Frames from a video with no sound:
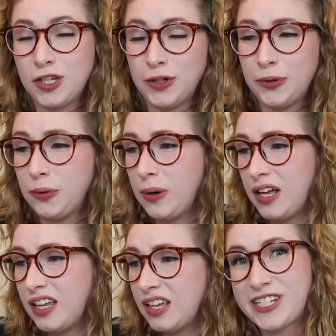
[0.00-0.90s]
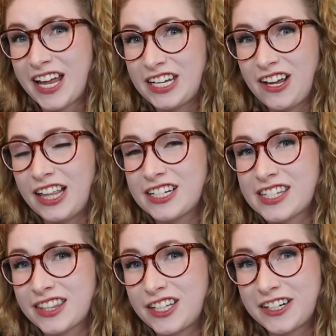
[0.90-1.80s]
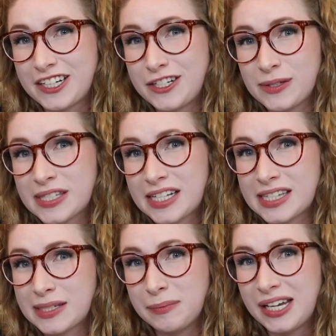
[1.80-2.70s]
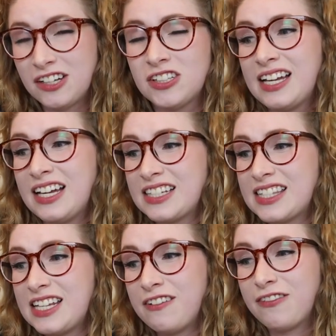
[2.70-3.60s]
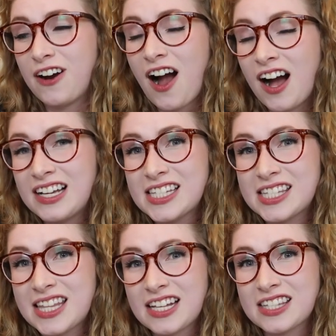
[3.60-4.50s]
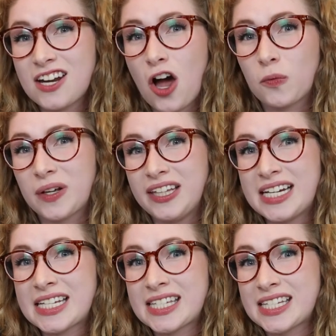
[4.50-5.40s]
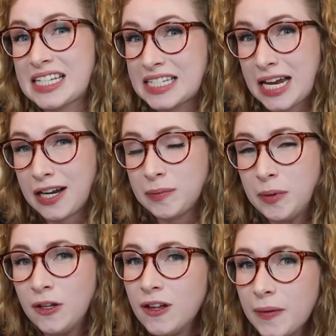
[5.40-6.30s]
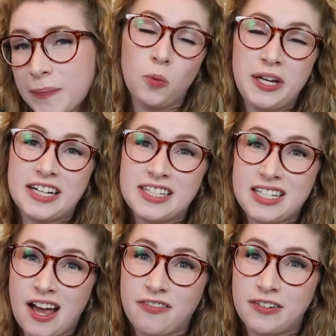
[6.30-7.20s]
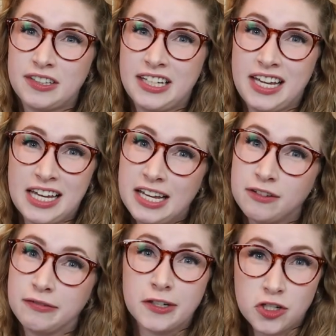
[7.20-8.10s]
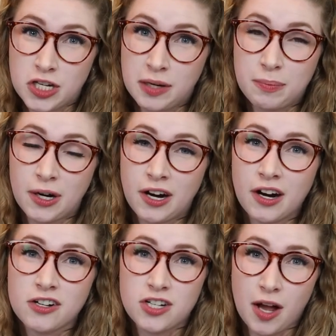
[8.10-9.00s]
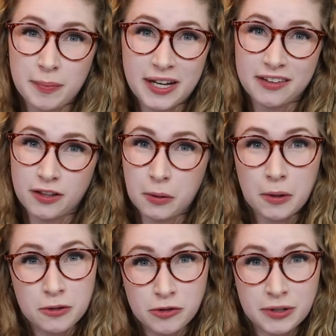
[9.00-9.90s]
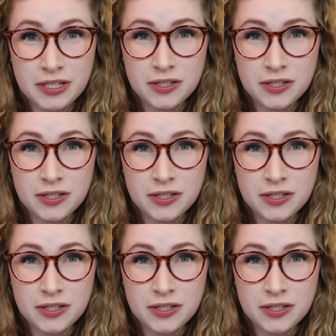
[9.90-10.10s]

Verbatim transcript: to $10.32 a meal. See, for us, that's not really sustainable. We could definitely eat for cheaper shopping at the grocery